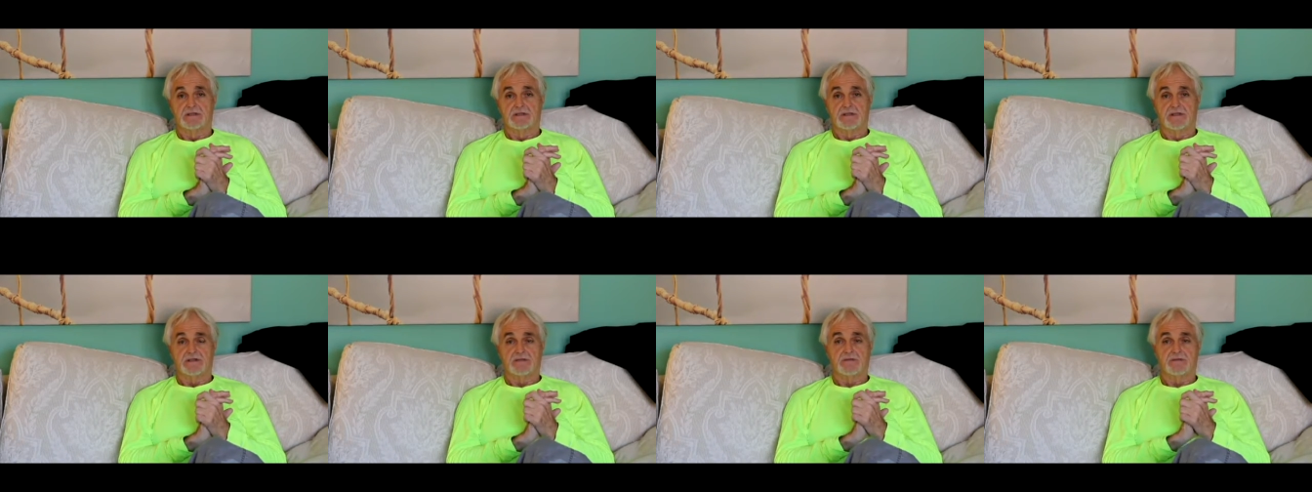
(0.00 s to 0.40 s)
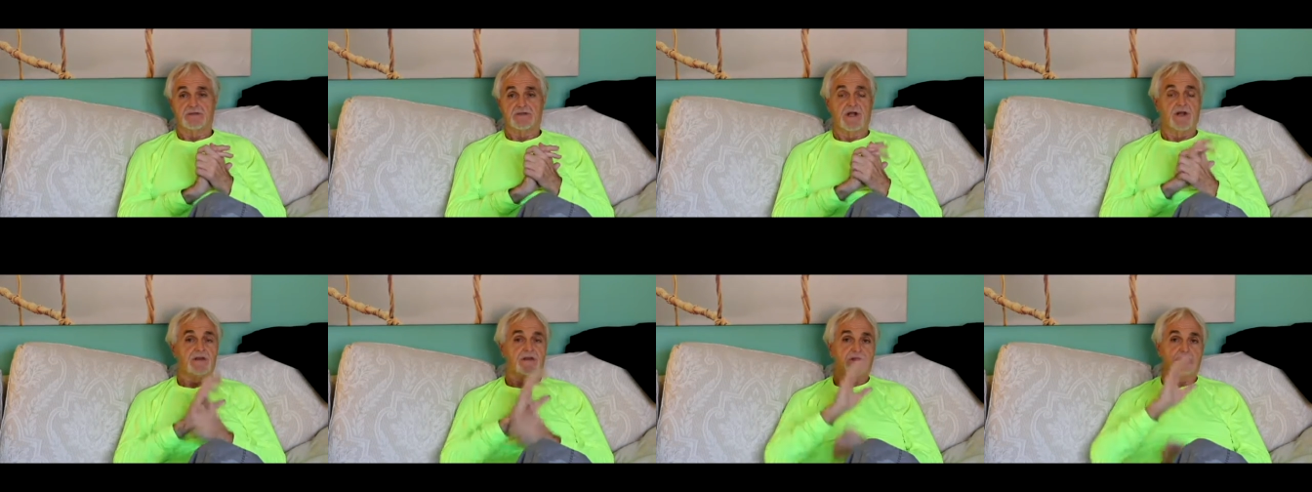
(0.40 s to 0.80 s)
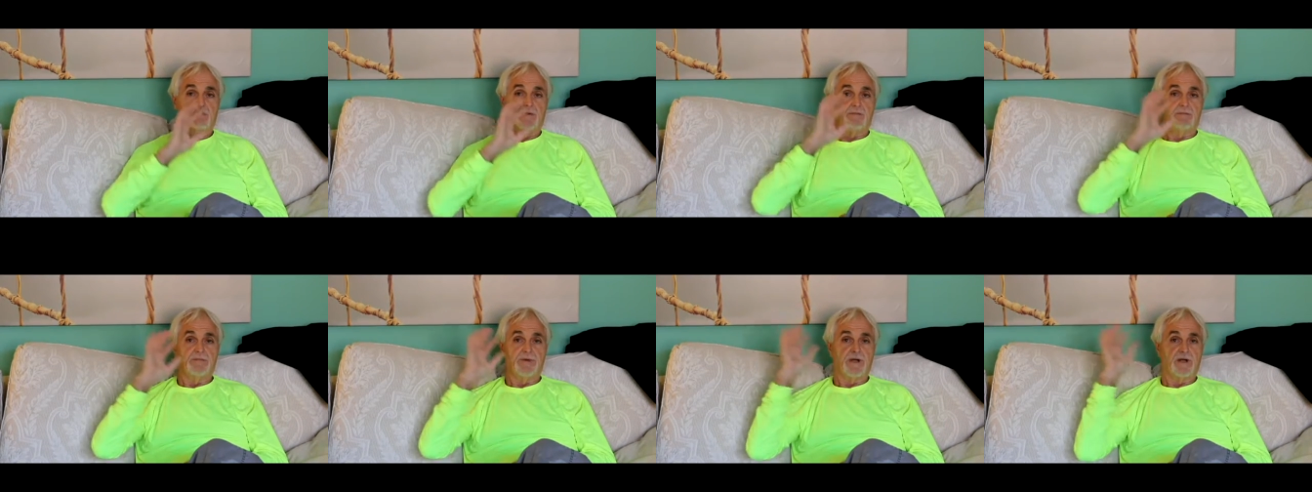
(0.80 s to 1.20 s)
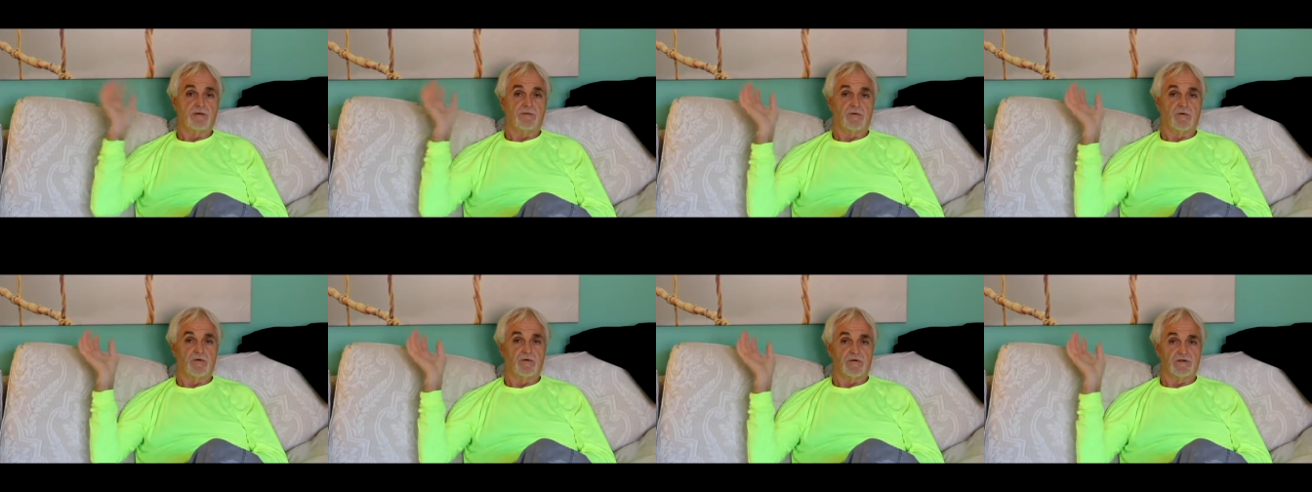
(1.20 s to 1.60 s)
So there was nothing but
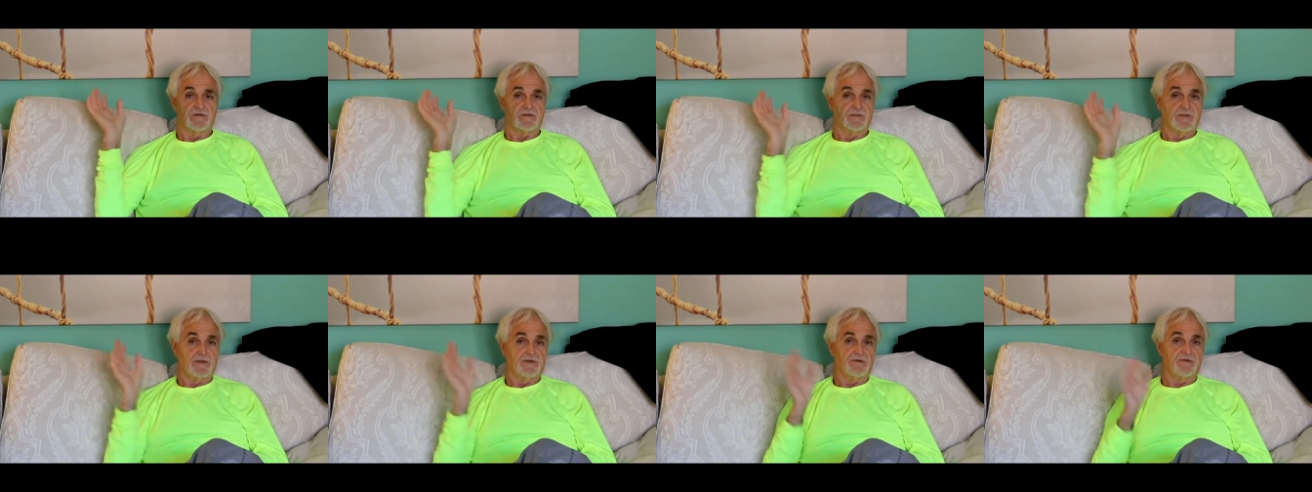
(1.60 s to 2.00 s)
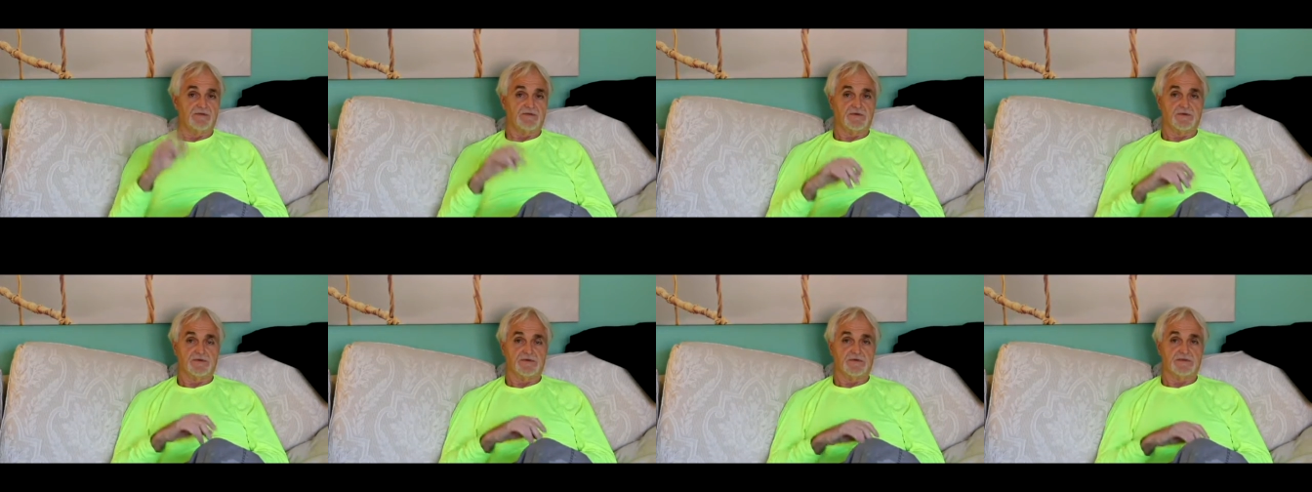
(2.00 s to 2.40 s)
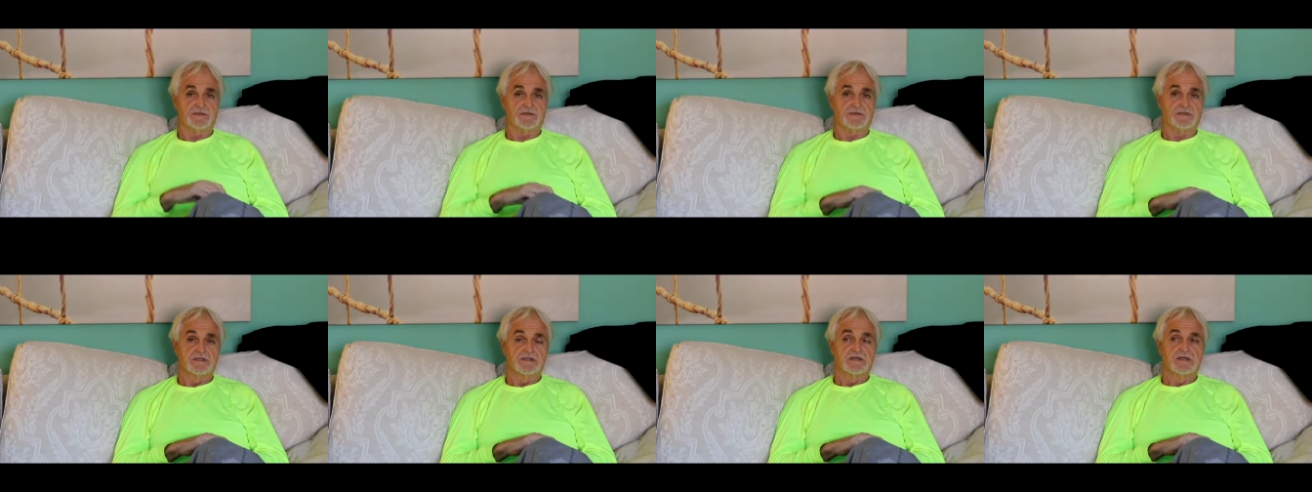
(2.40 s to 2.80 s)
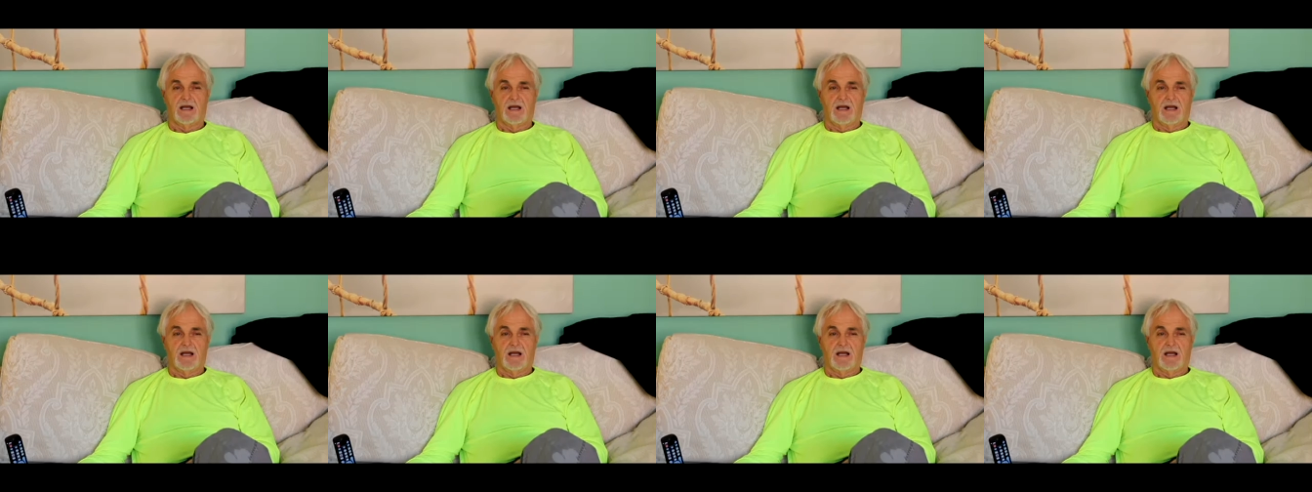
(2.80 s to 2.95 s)
bare walls, bare floors.